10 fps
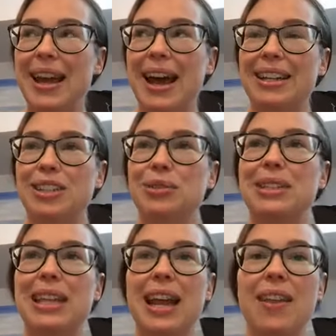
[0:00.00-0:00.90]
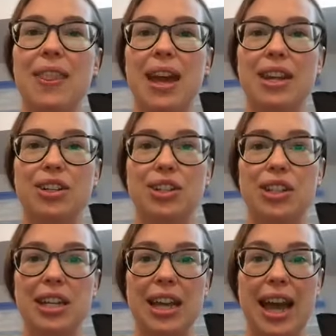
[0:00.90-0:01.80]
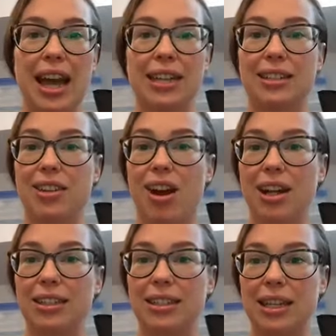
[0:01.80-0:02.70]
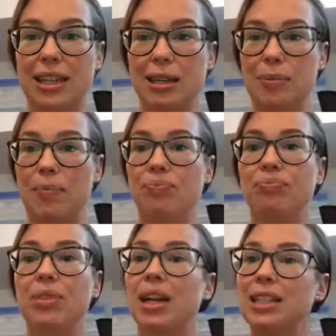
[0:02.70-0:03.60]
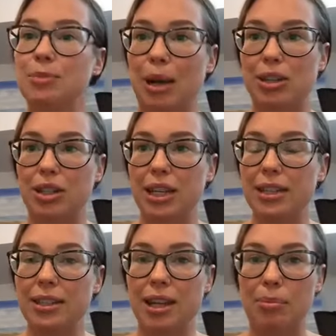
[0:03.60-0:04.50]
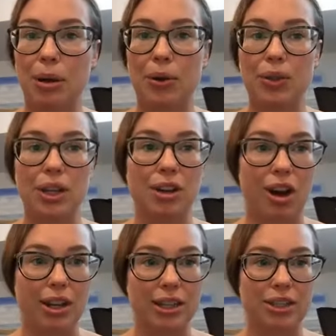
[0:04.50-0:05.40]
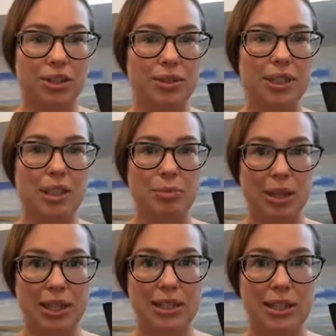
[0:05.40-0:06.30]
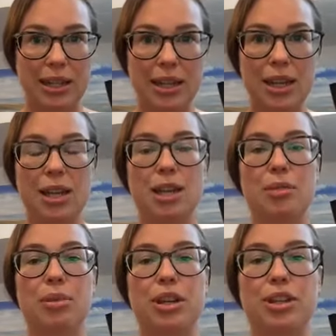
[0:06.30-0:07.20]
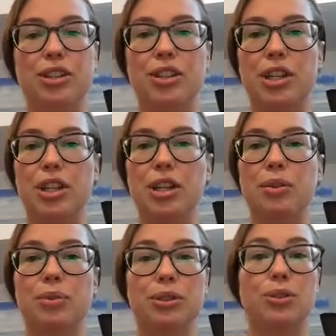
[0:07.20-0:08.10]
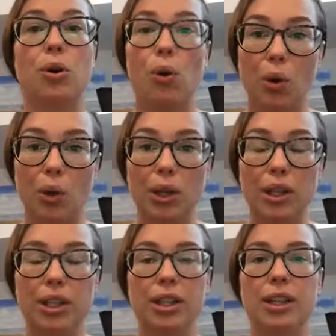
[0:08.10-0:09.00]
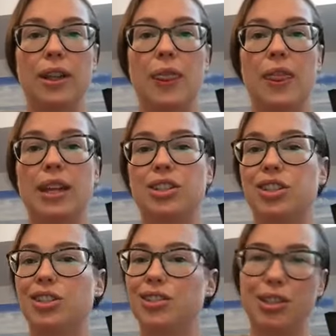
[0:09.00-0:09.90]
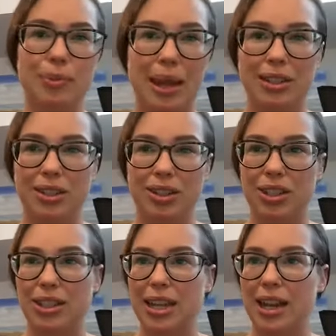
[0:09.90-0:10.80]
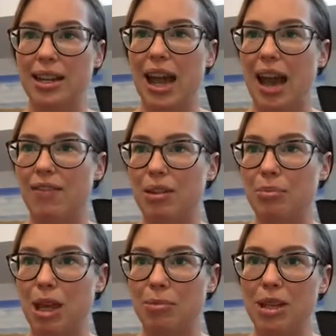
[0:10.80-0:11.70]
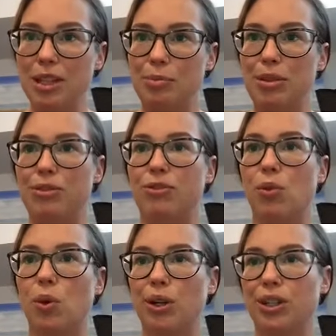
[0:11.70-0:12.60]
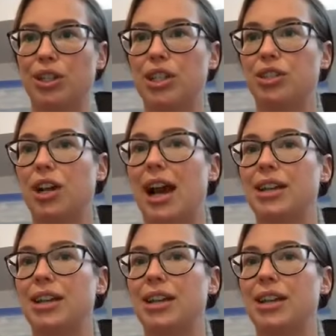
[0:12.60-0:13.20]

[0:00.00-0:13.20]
She was saying that she has not seen a specialist about the incontinence she was experiencing because she was told that she should just wait until she's done having babies before she tries